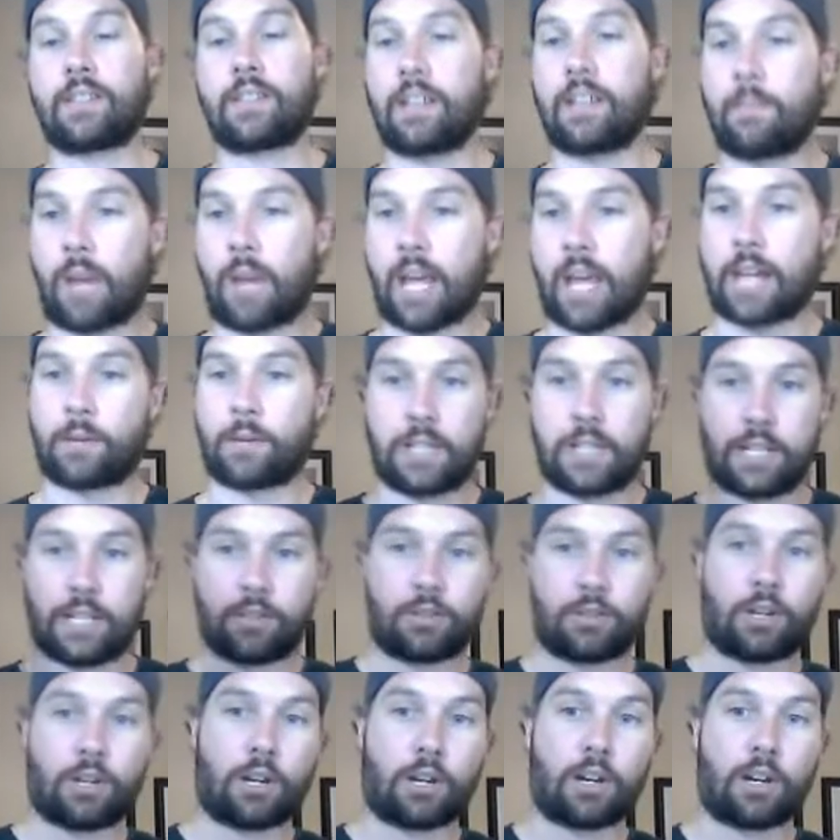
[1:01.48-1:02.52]
seeing my equity
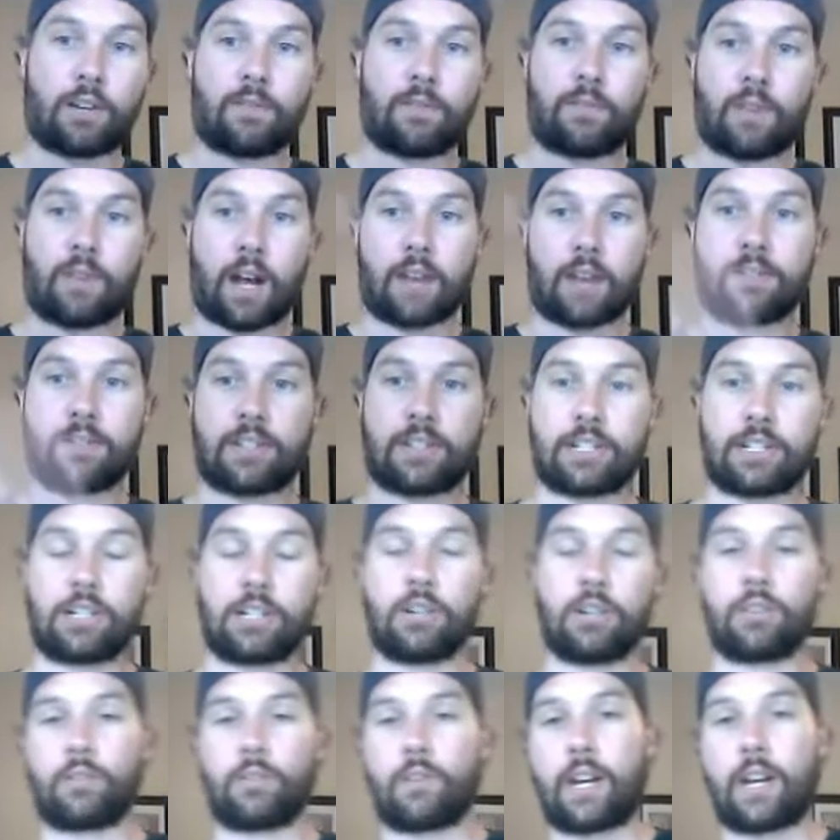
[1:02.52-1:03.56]
curve obviously
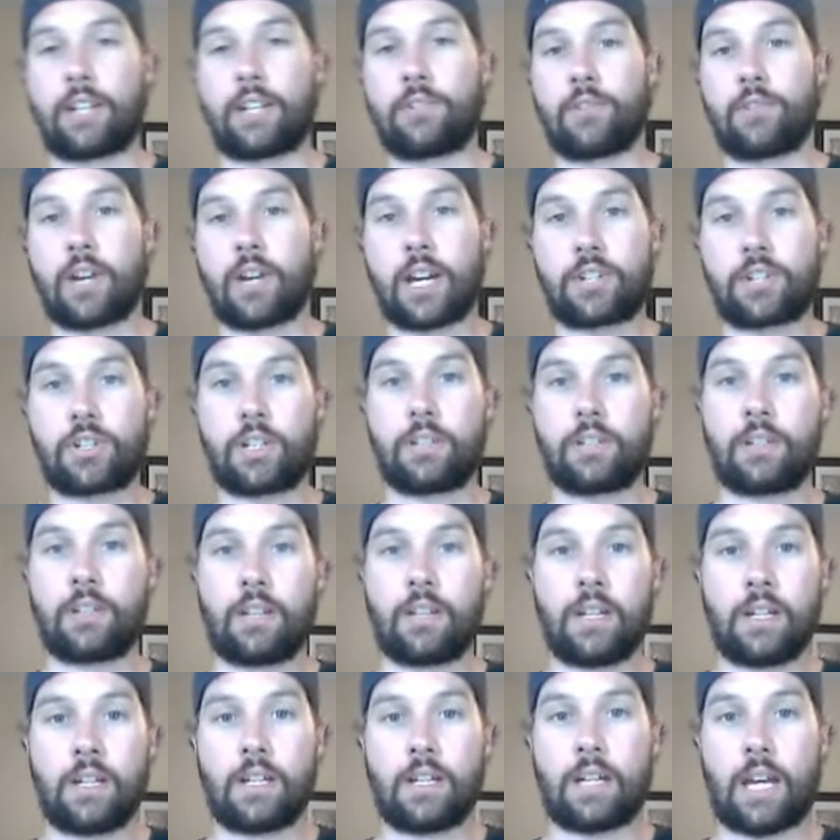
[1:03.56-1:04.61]
go in the right direction
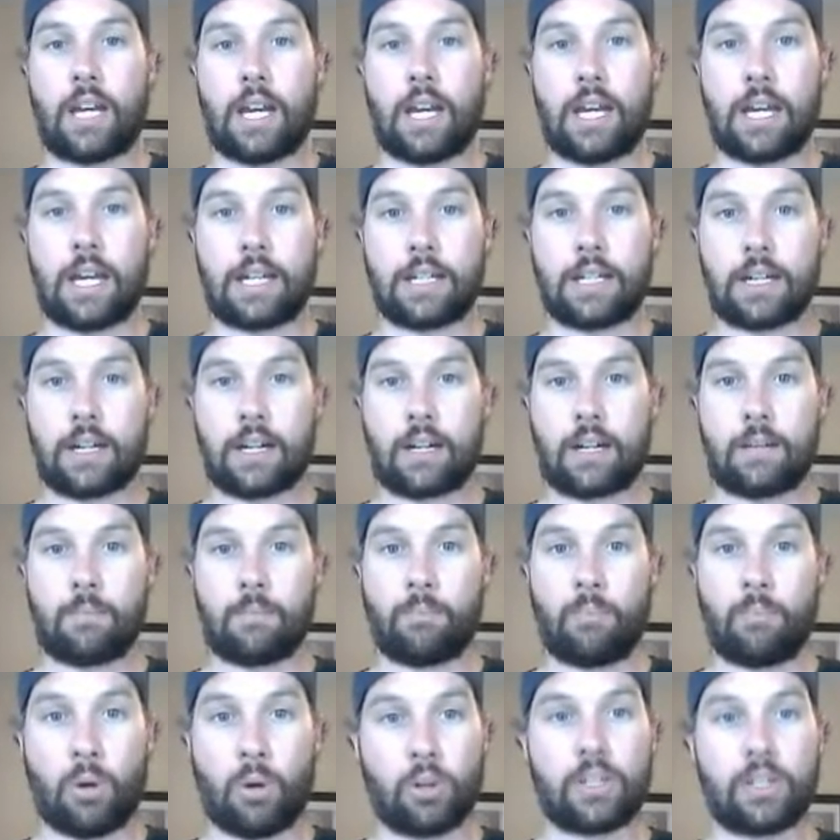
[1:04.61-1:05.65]
and
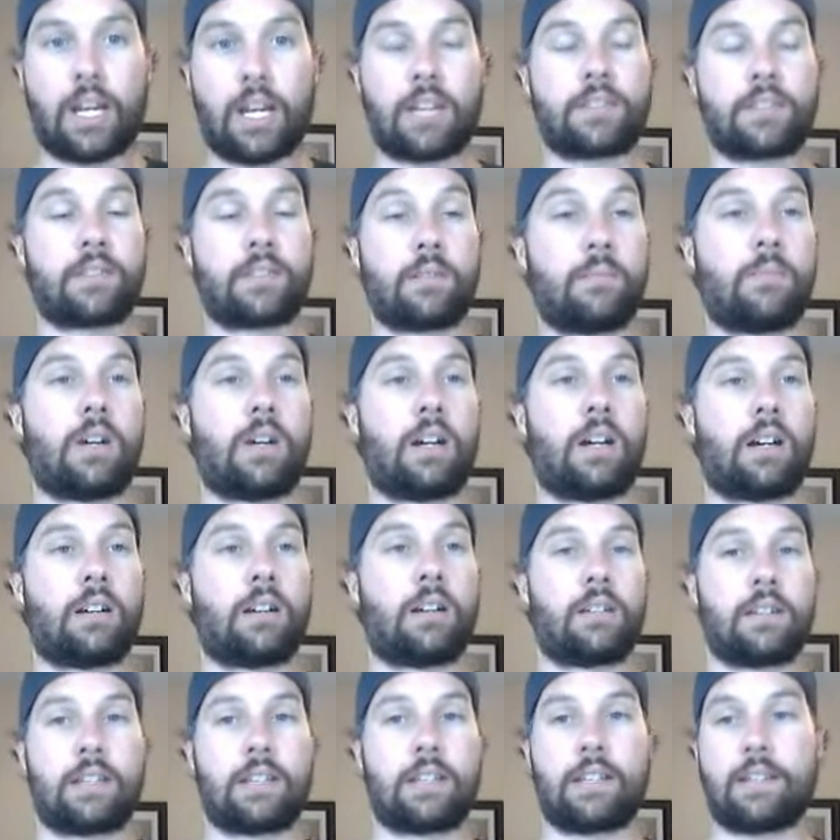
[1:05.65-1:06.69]
pull down some
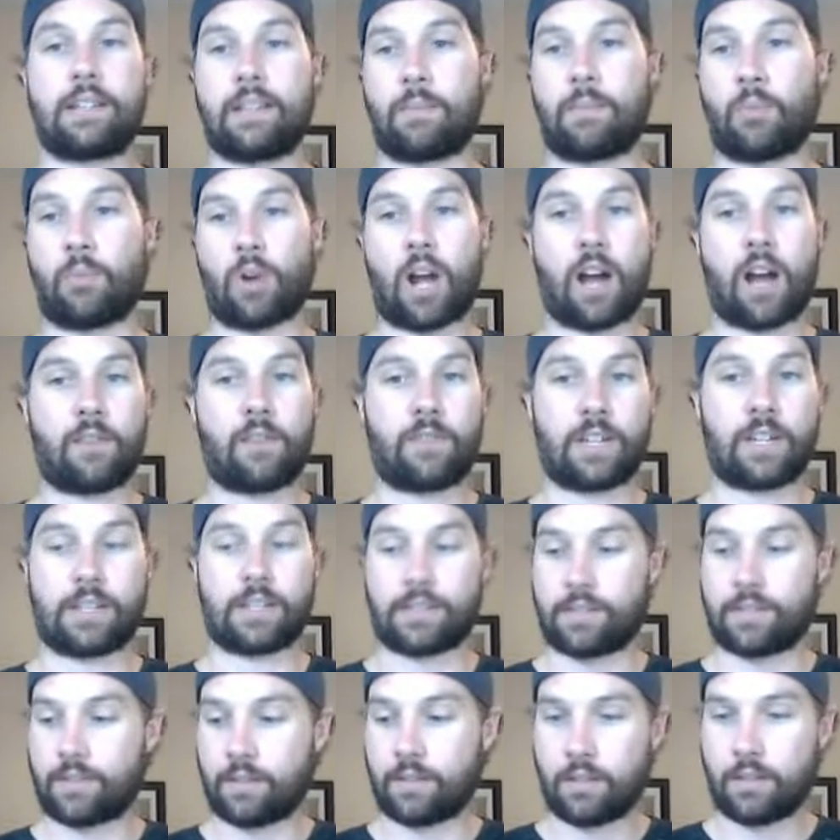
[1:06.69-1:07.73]
easy
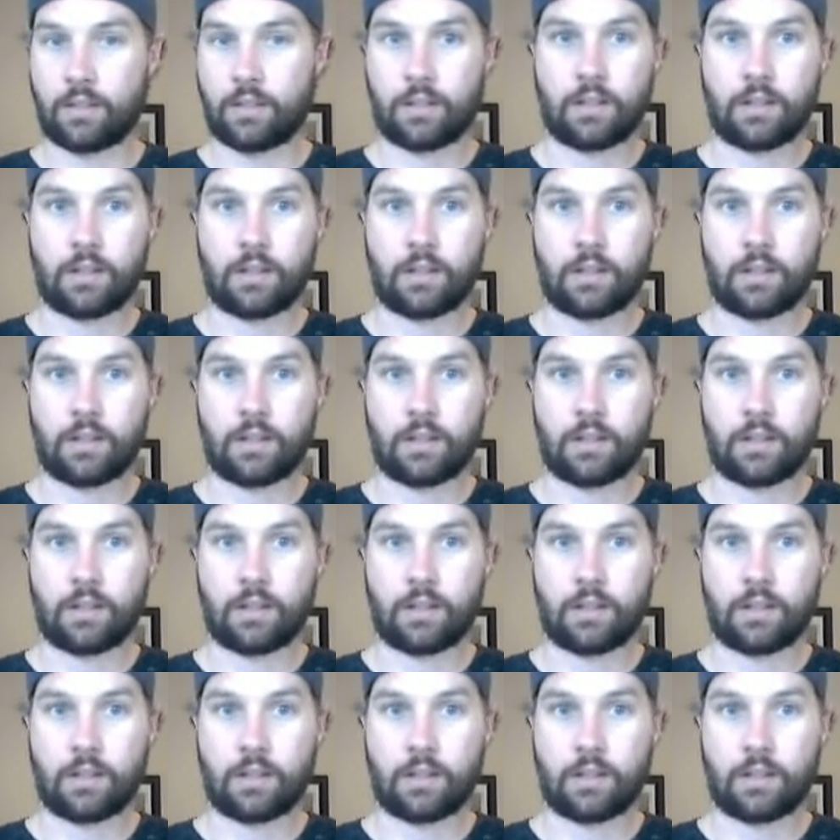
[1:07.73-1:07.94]
profits